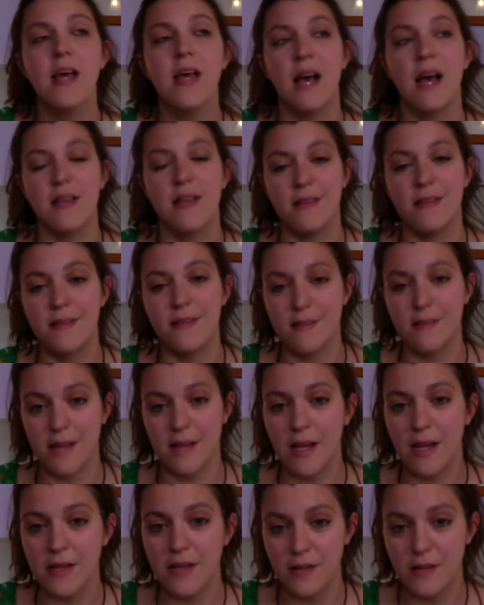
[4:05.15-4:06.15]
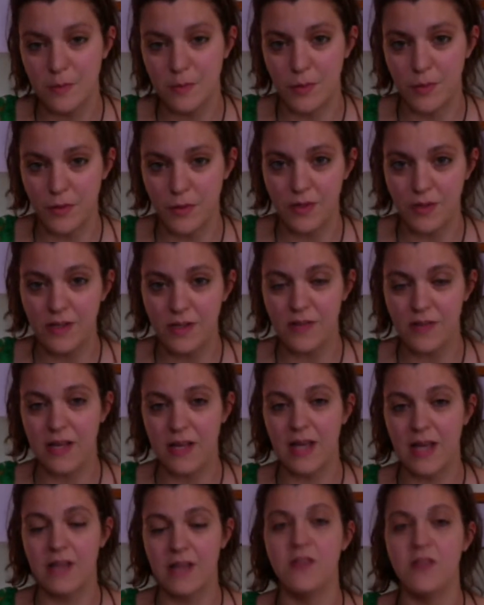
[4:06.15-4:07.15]
And the state is what you need to
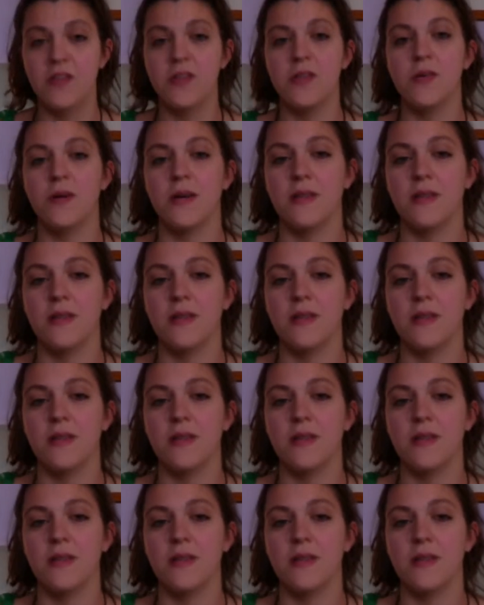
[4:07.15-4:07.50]
get into.